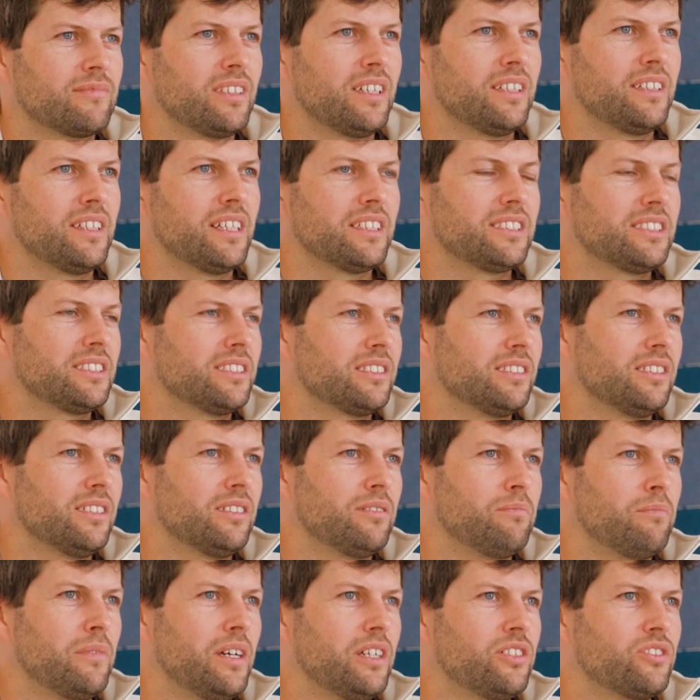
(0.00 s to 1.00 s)
And that's a
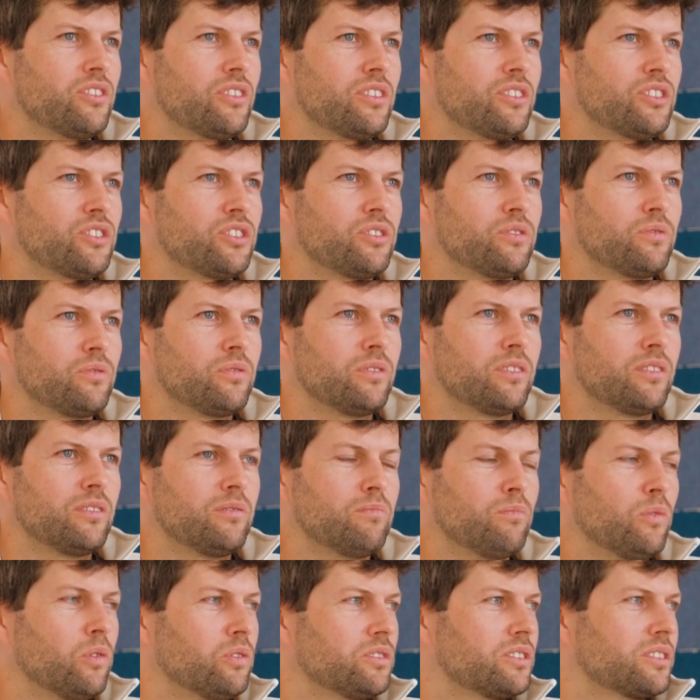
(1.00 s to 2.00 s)
major issue in
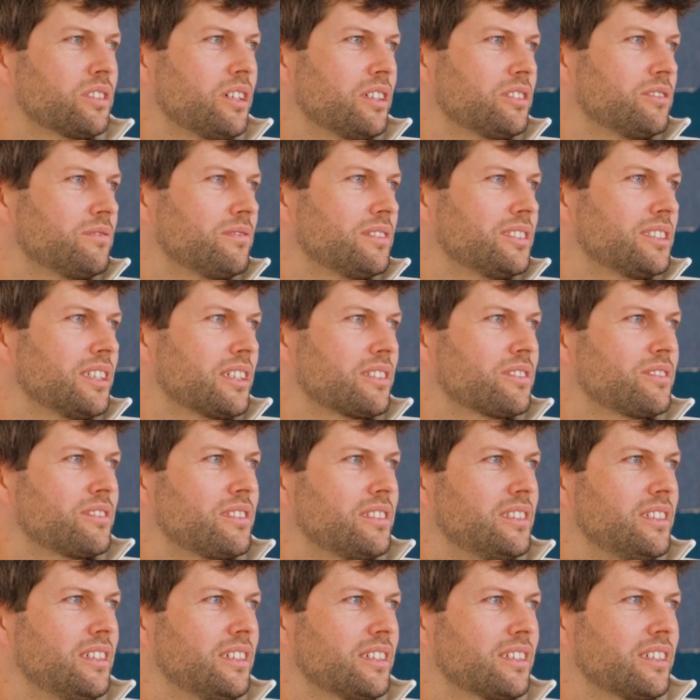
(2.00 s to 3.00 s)
most countries
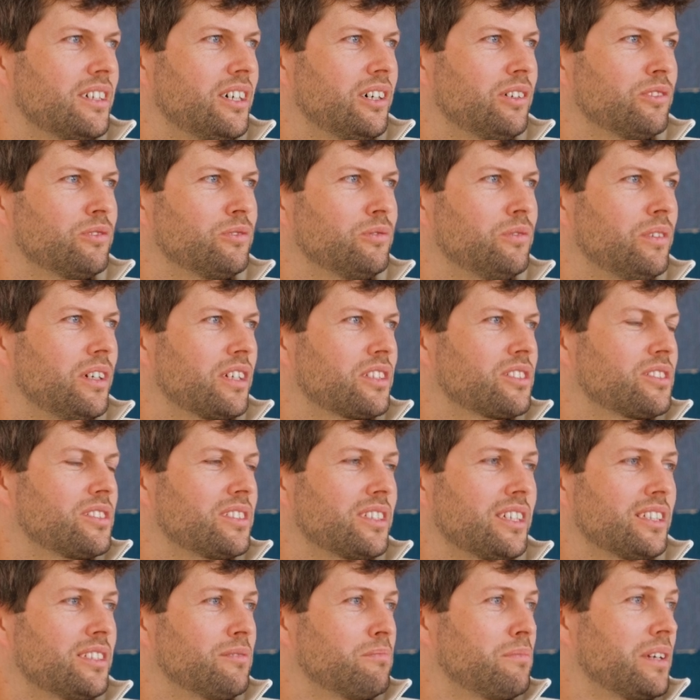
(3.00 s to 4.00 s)
actually. Like how do you actually
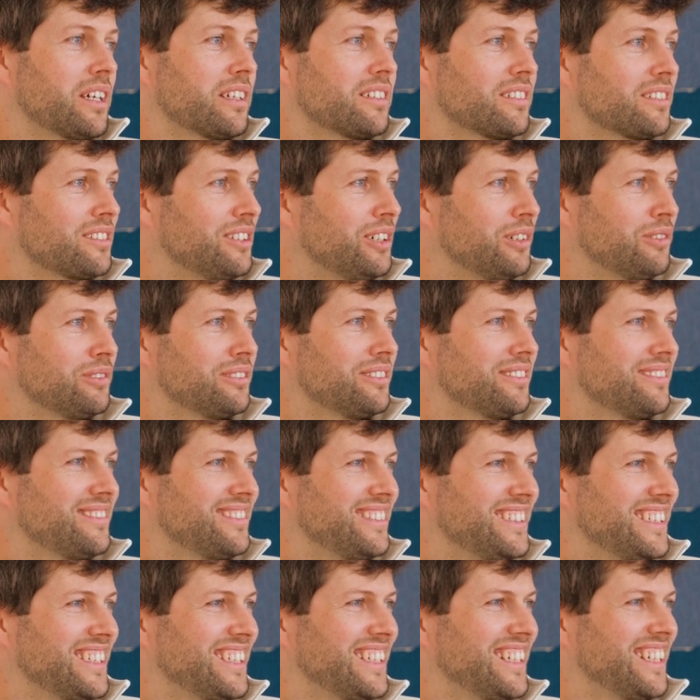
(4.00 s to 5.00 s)
get a bank account?
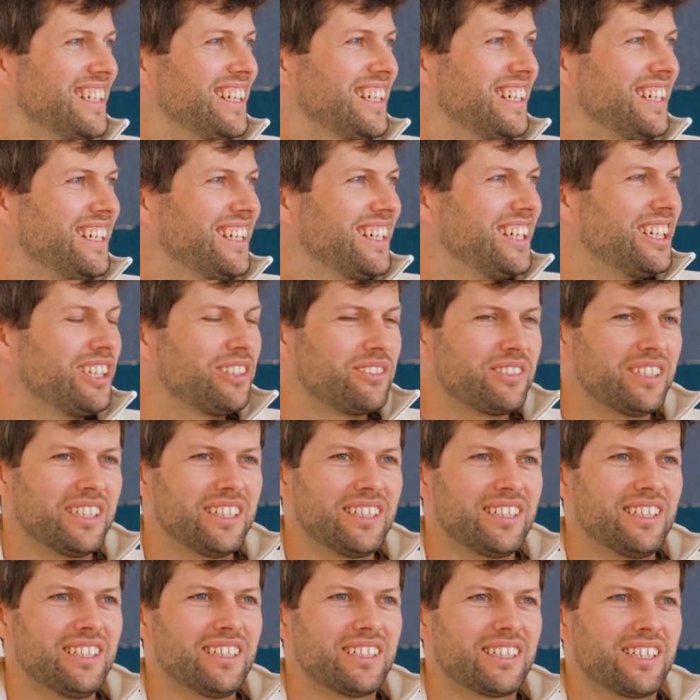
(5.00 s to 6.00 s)

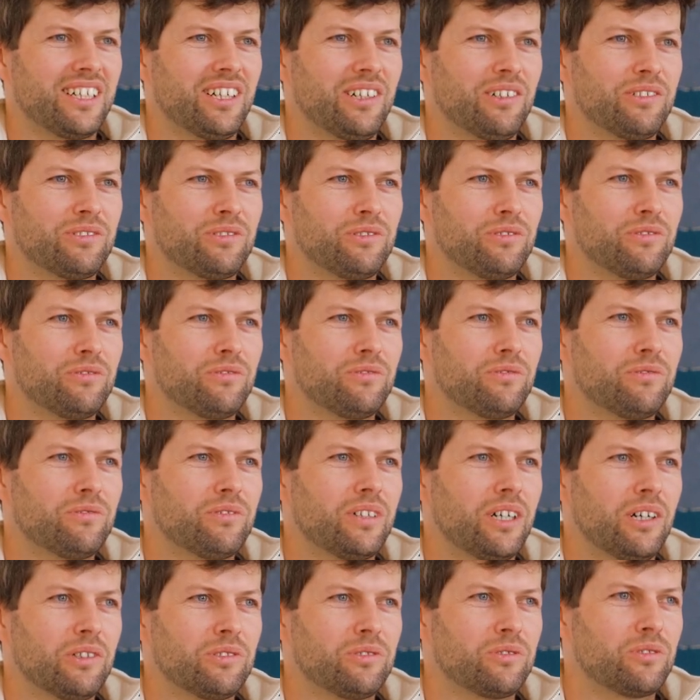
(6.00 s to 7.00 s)
right? Like how do you
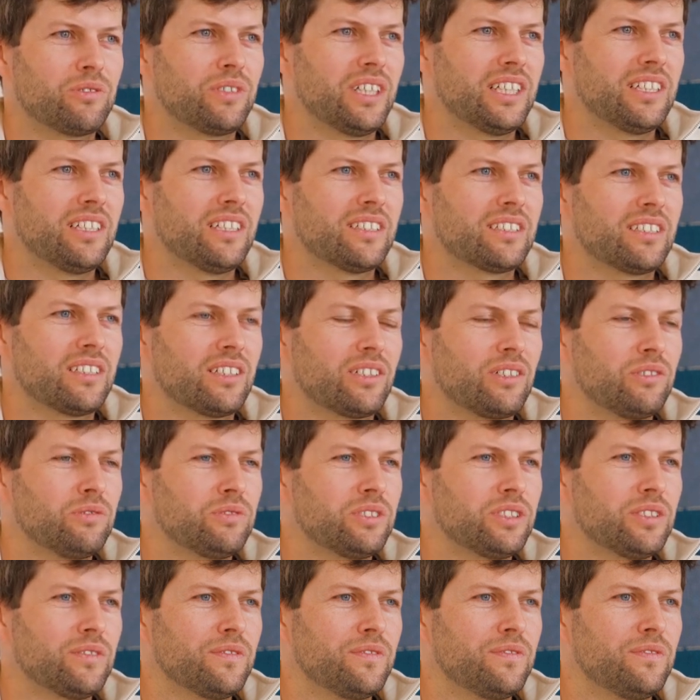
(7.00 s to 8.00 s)
how do you create like an
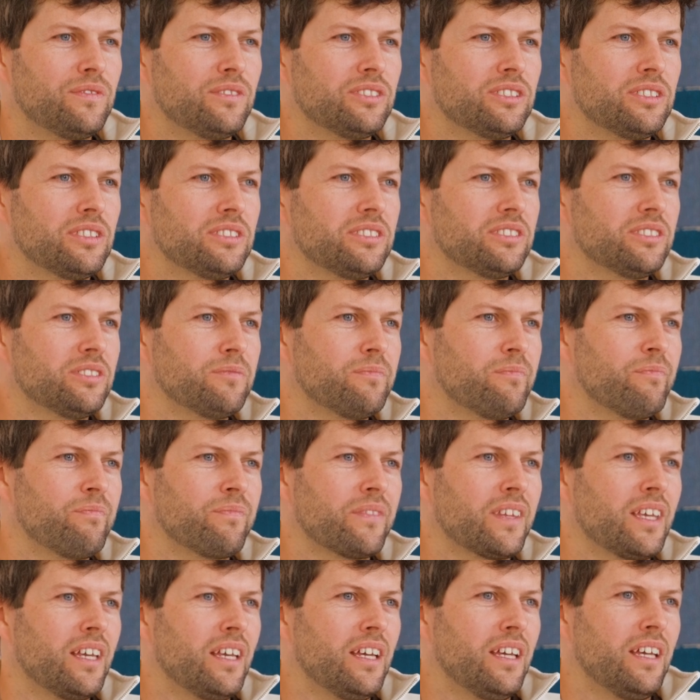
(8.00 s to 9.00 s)
inclusive system?
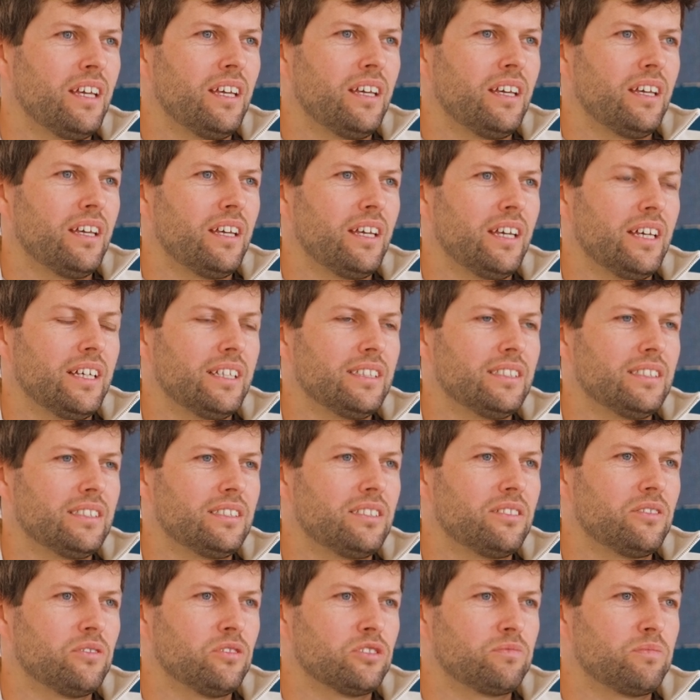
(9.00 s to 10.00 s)
And
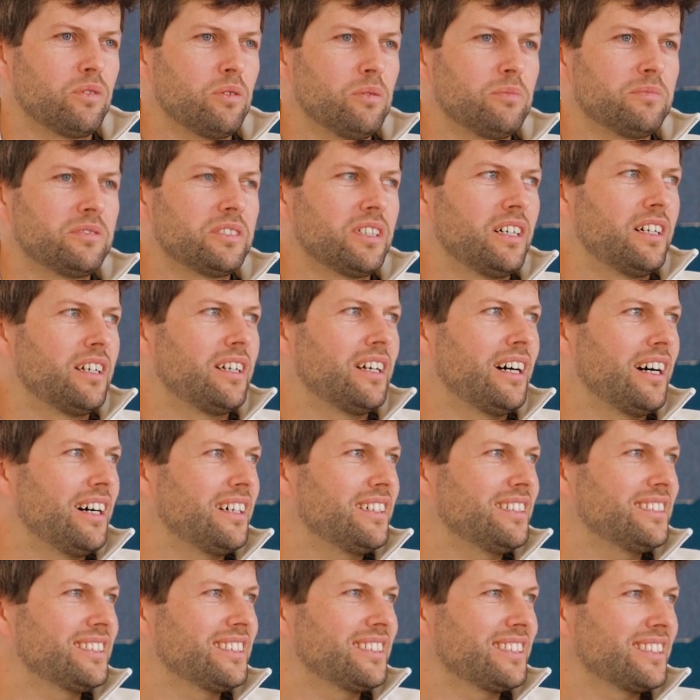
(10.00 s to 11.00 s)
those problems are
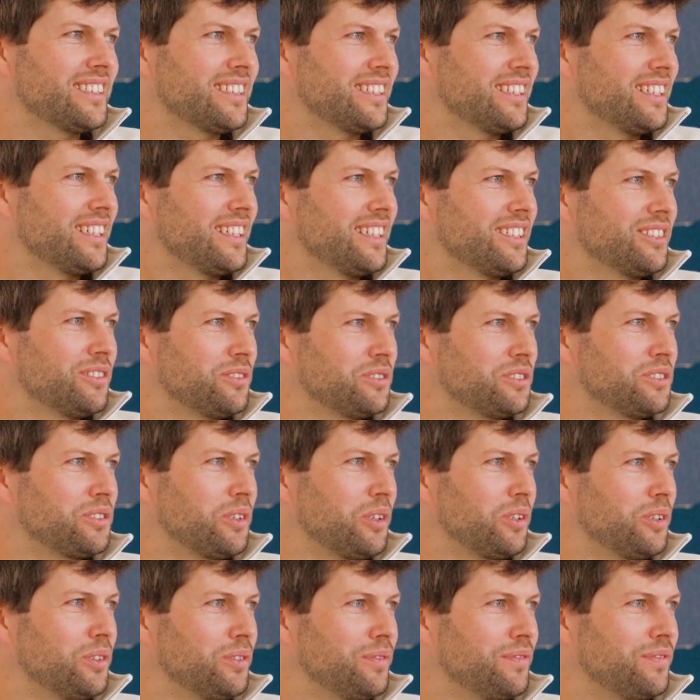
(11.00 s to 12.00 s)
hard to
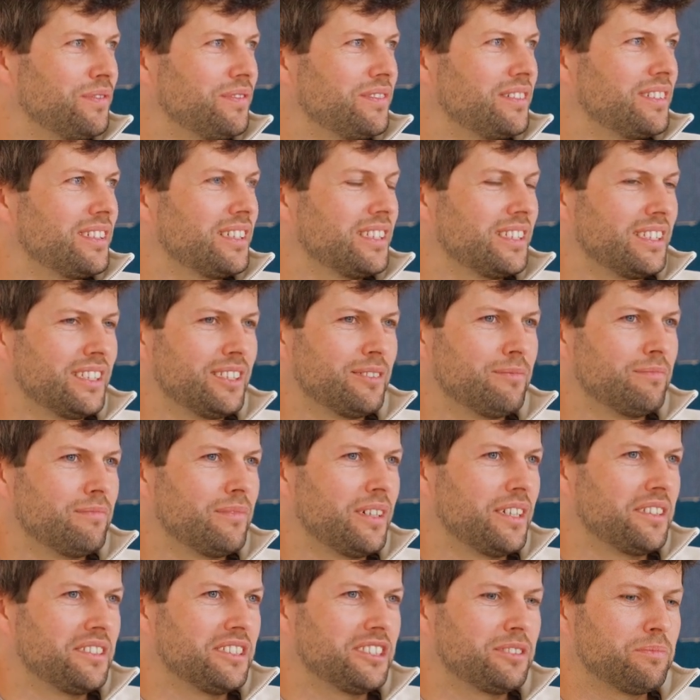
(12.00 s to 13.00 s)
solve. Um,
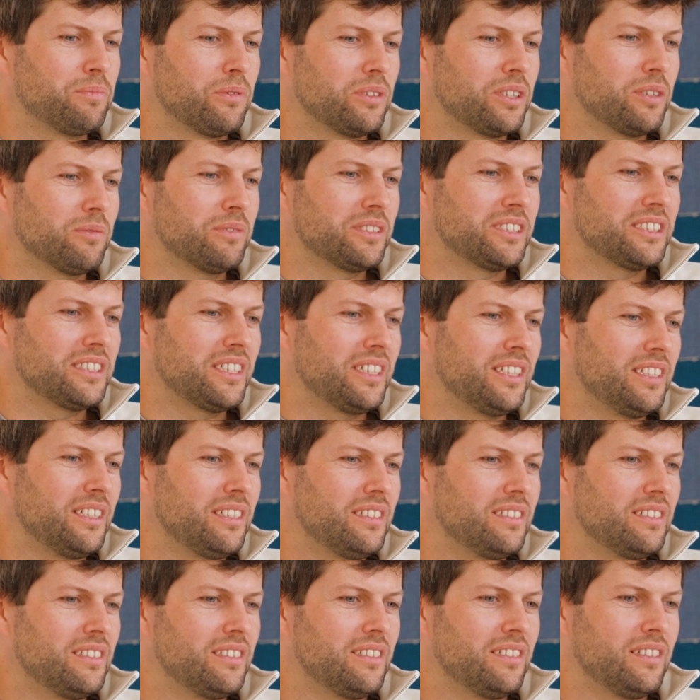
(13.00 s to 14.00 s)
at this point I would say